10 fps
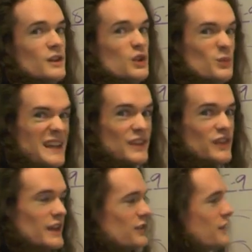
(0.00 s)
you need
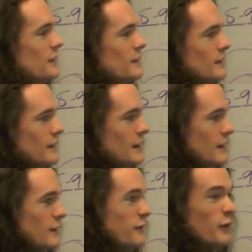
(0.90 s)
this.
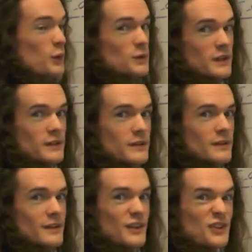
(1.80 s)
Food,
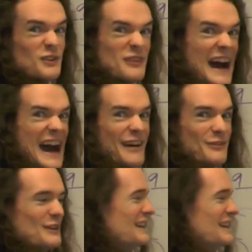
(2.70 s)
survive.